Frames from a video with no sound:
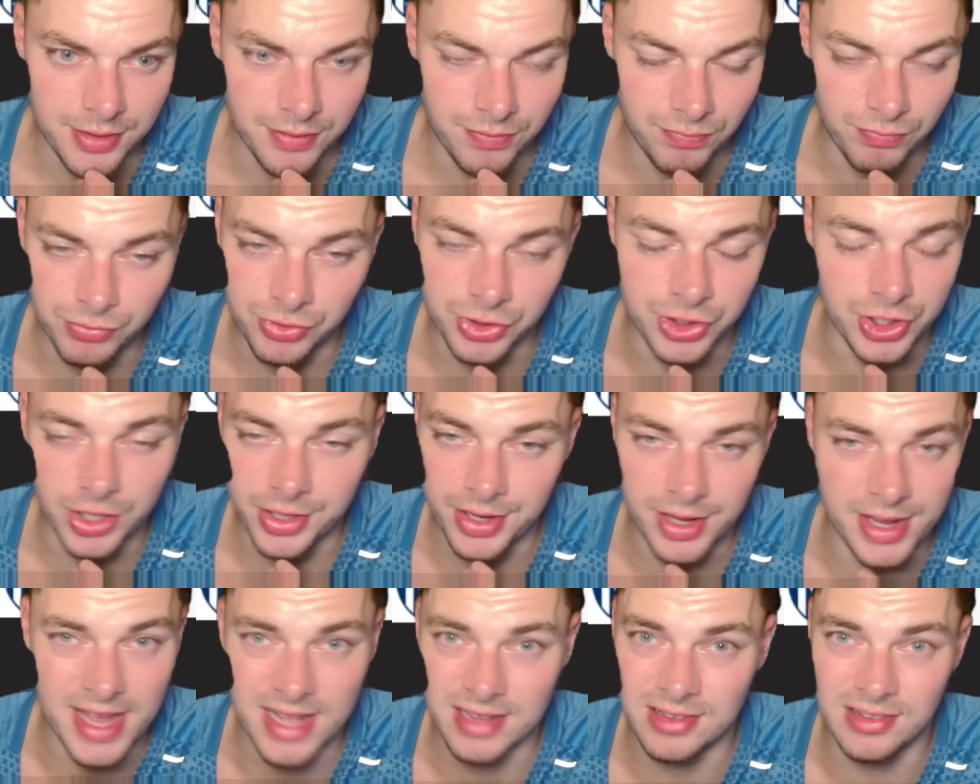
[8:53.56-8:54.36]

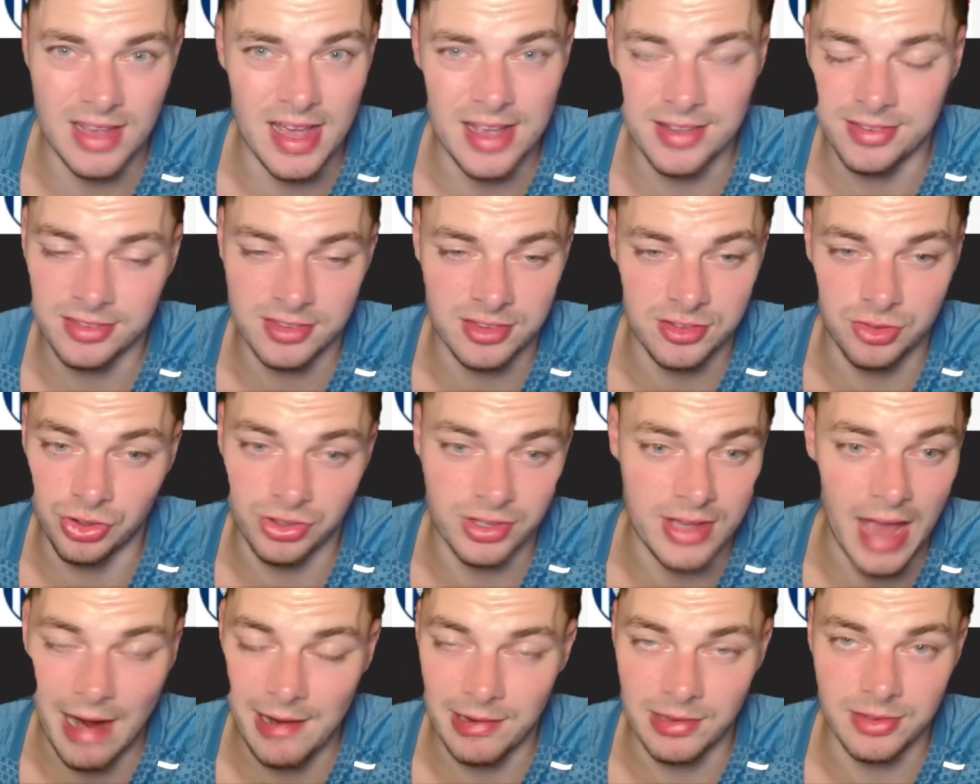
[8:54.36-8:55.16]
it's just
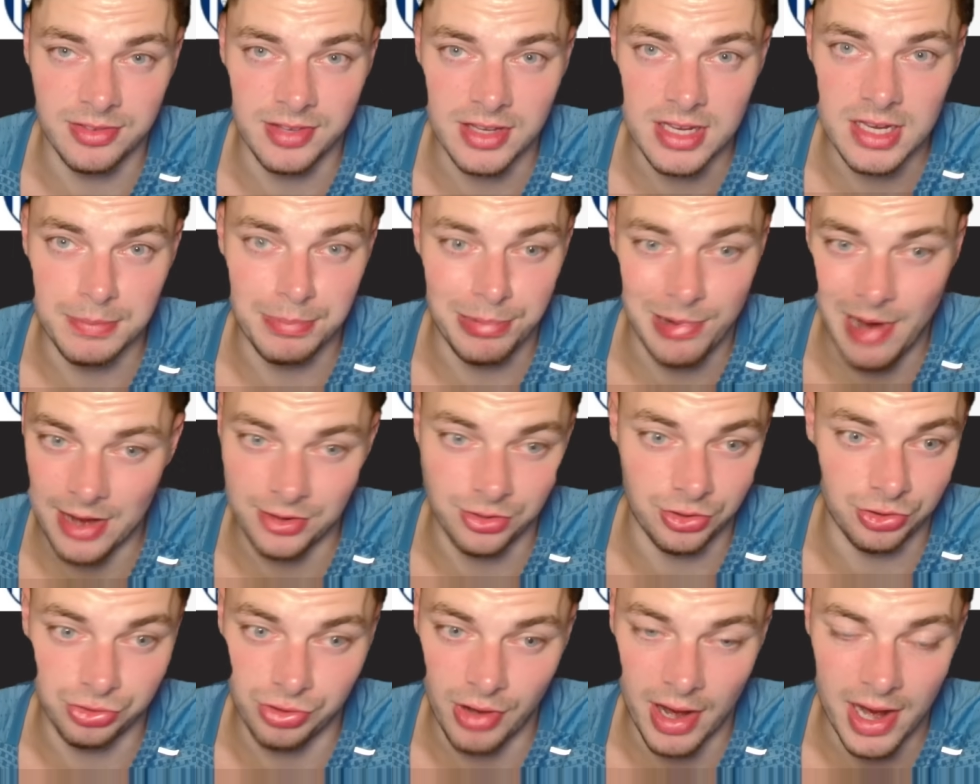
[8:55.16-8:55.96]
guaranteed pressure
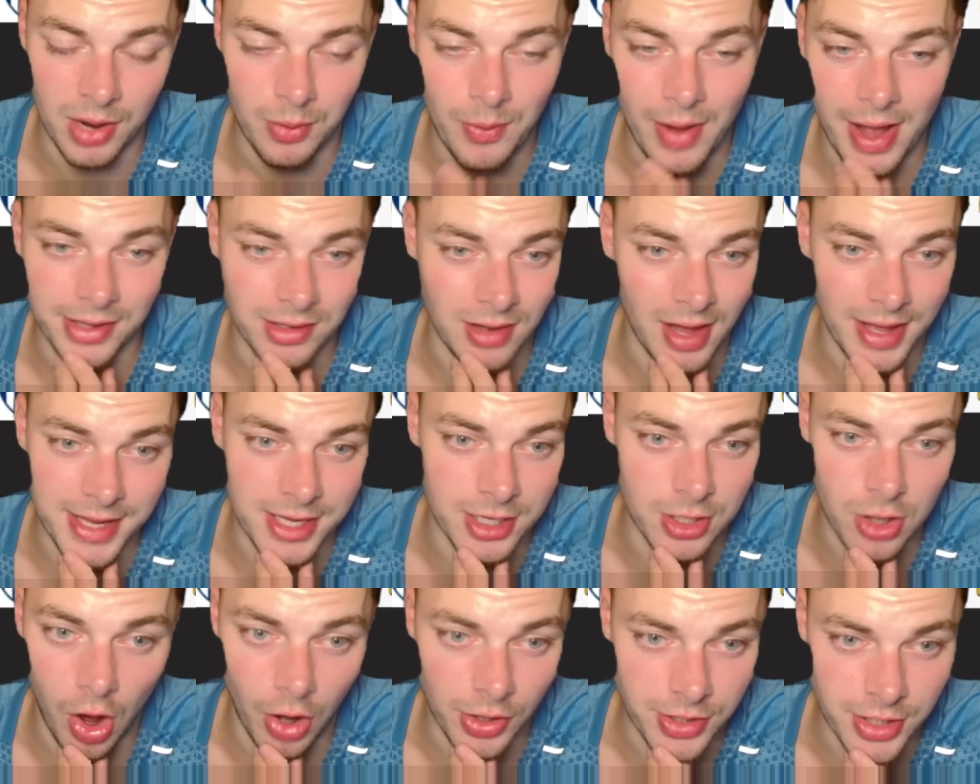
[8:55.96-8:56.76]
straight away. Like you're
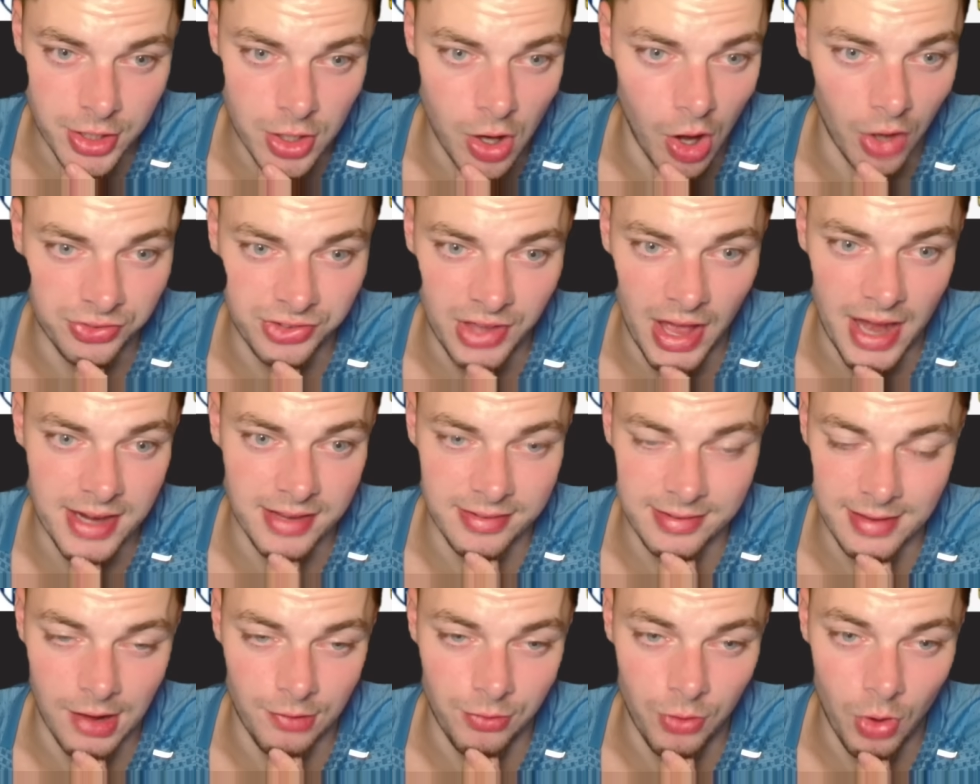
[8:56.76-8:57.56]
not setting
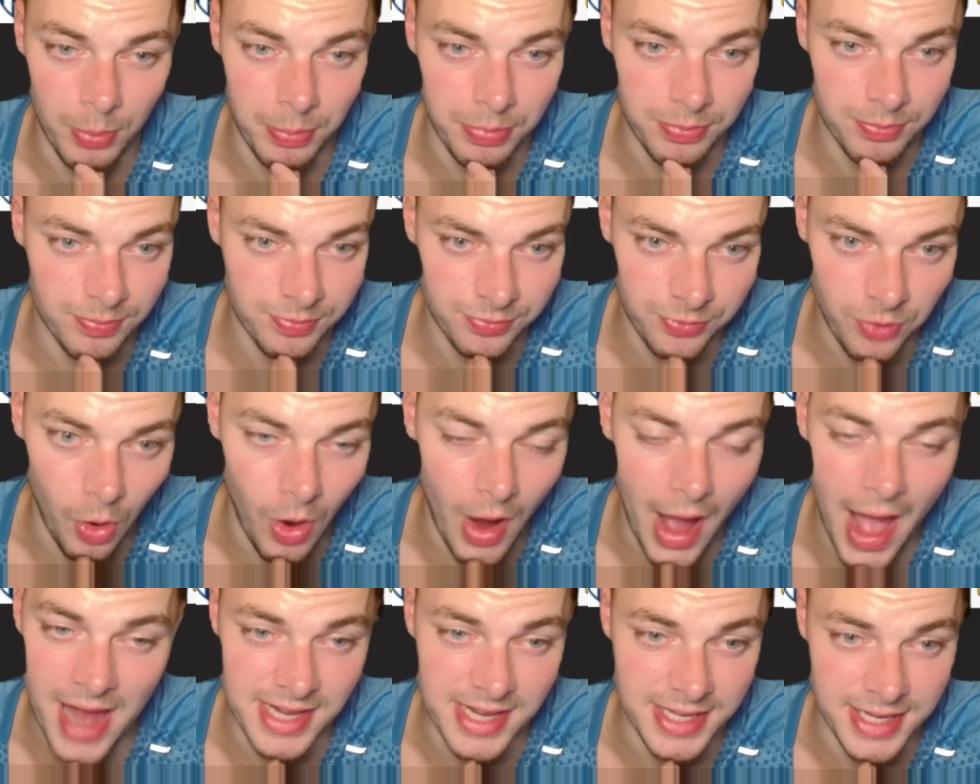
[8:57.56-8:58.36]
yourself up for
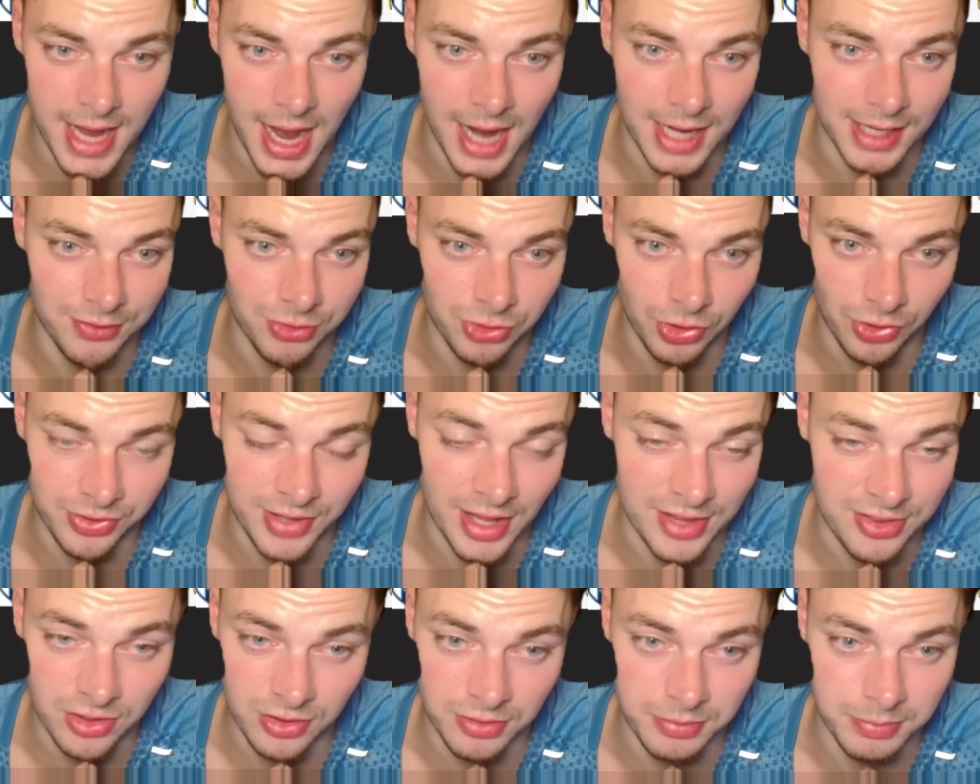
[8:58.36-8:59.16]
any kind of
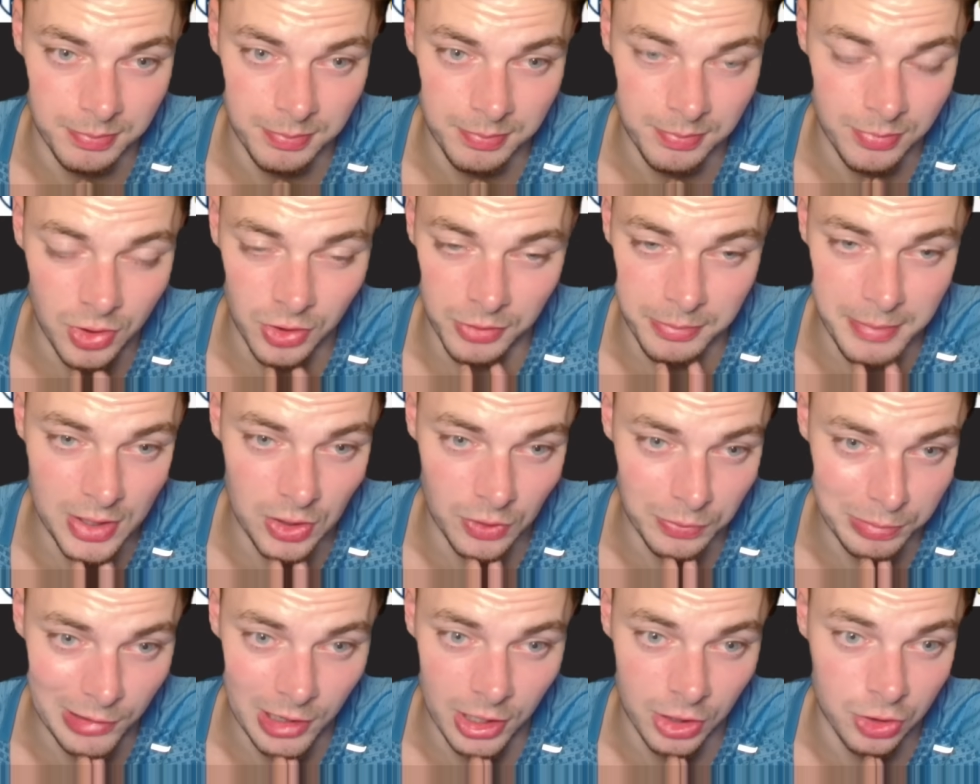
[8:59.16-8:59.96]
success because
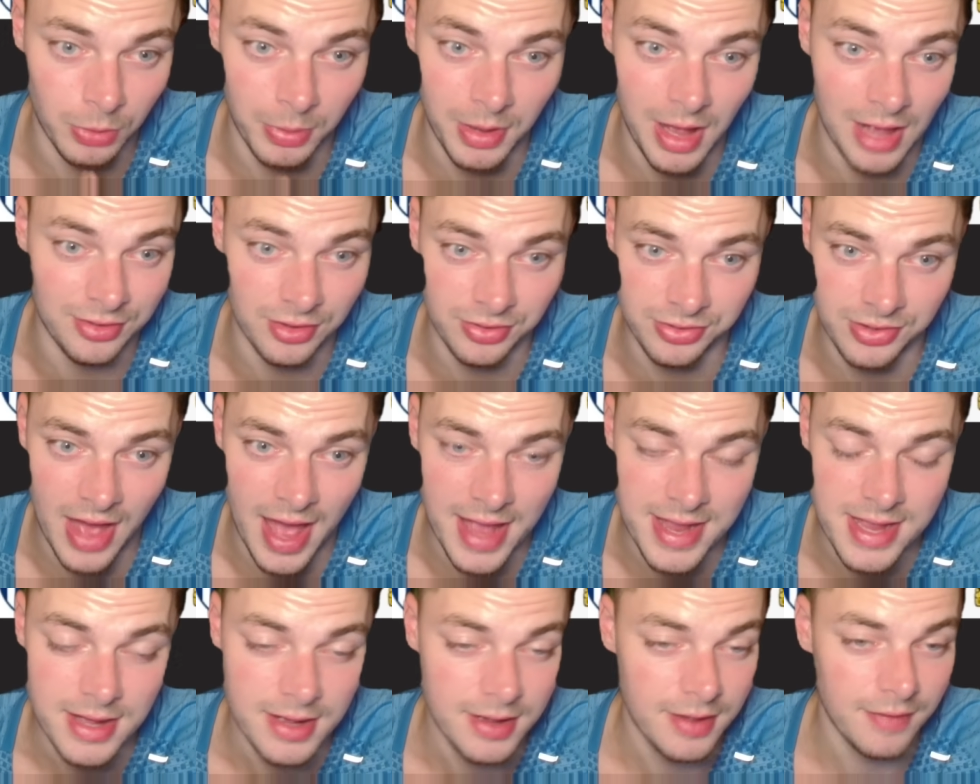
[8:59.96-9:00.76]
Middlesbrough are a club, as I
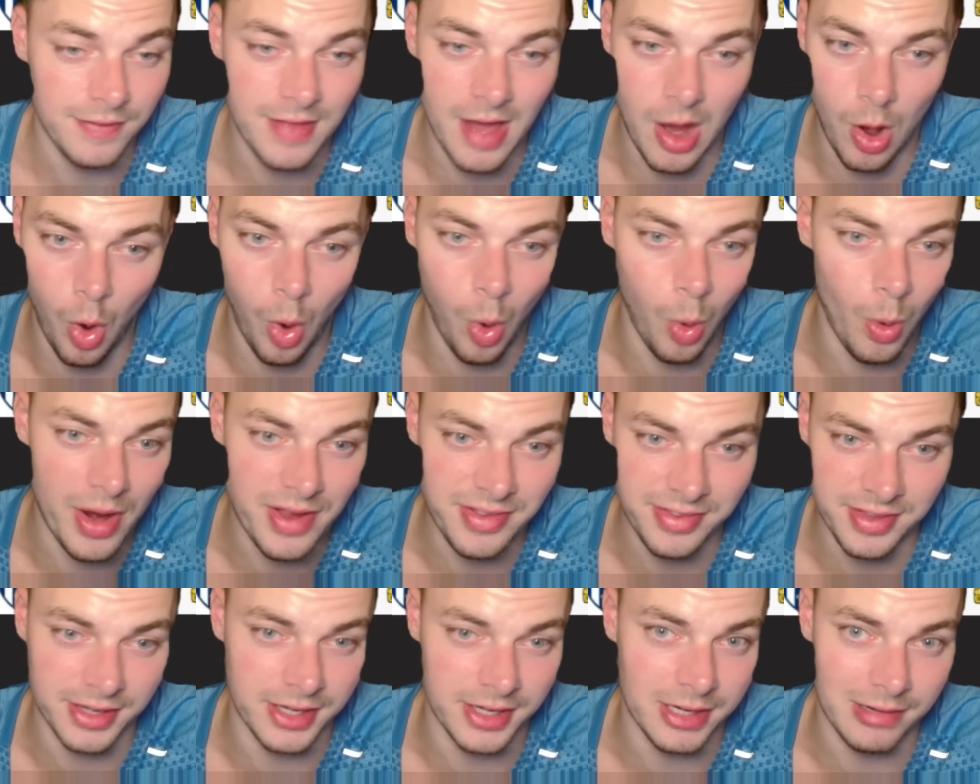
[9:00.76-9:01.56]
say, they're always
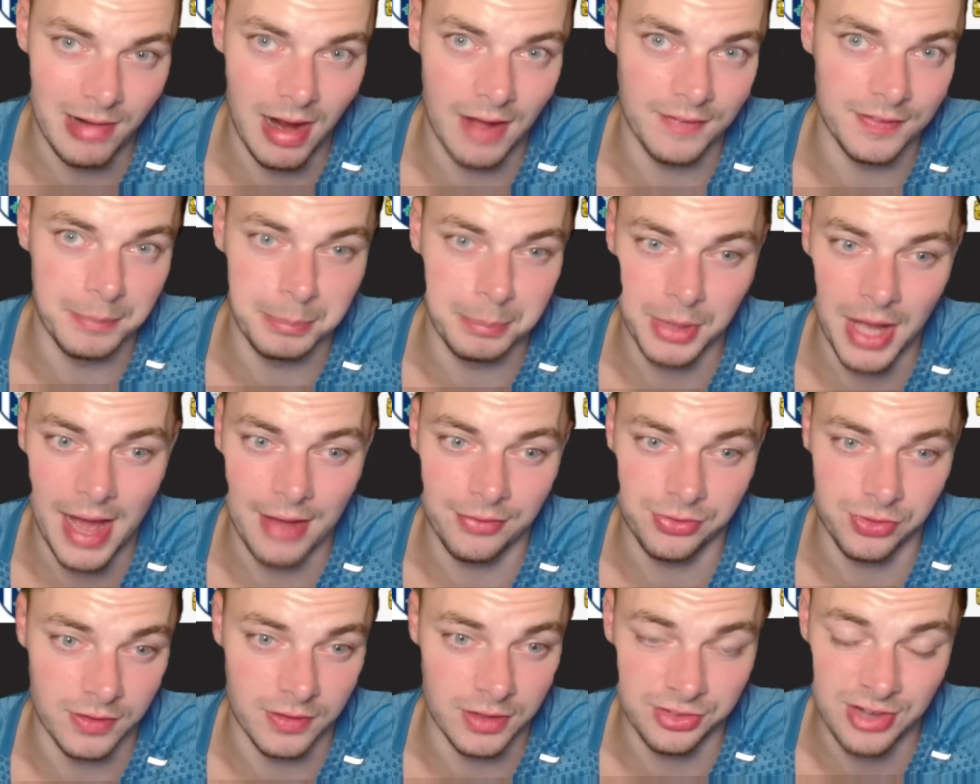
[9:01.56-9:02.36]
in and around the
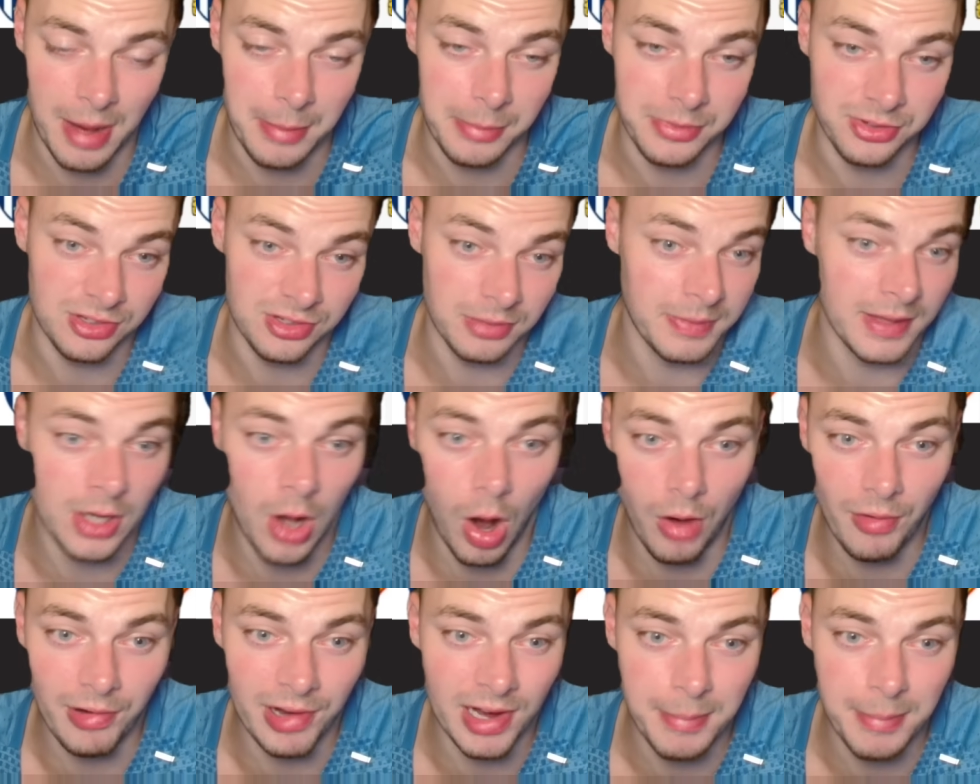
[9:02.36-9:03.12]
playoffs of the Championship. They got rid of